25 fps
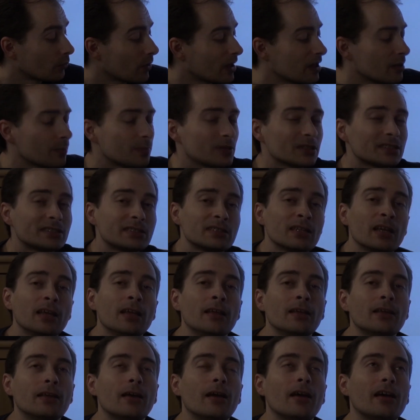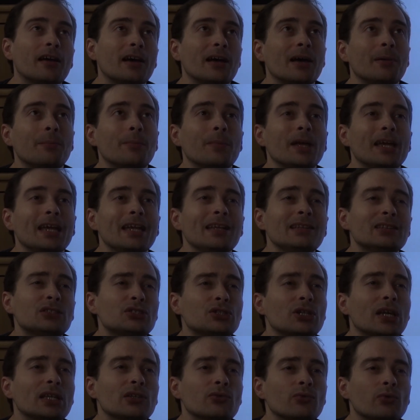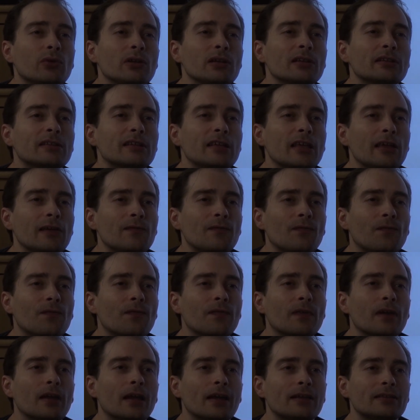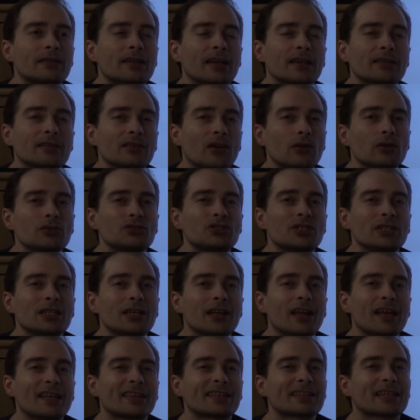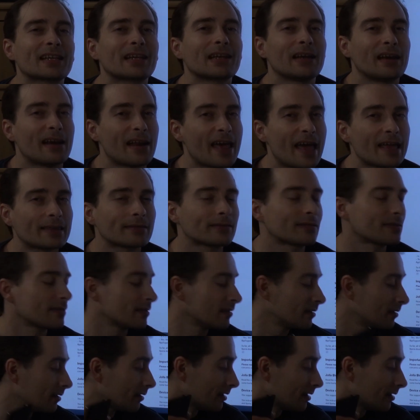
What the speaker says: developers, in general give a technology like CLAT